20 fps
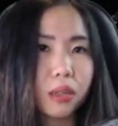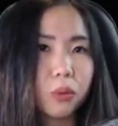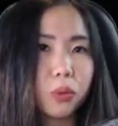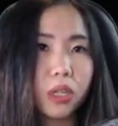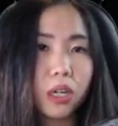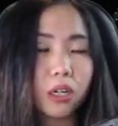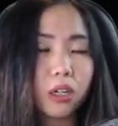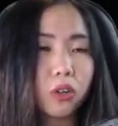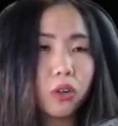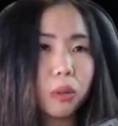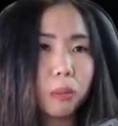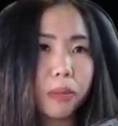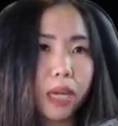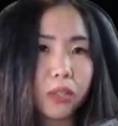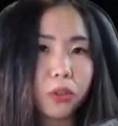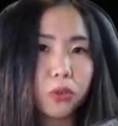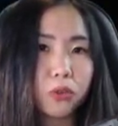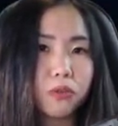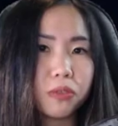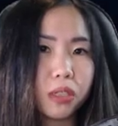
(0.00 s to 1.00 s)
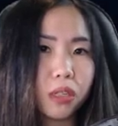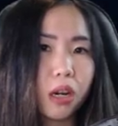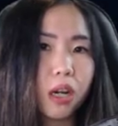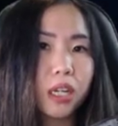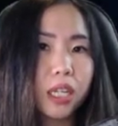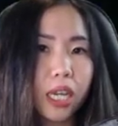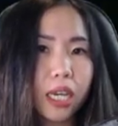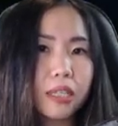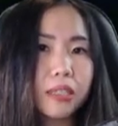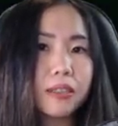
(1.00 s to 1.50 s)
we are going back to
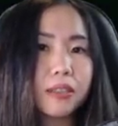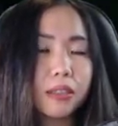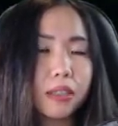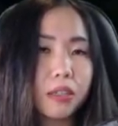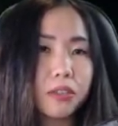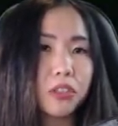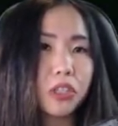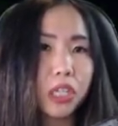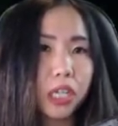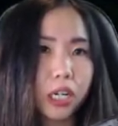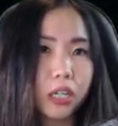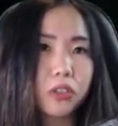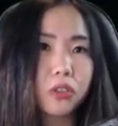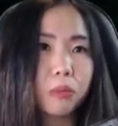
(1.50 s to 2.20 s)
VR days this year,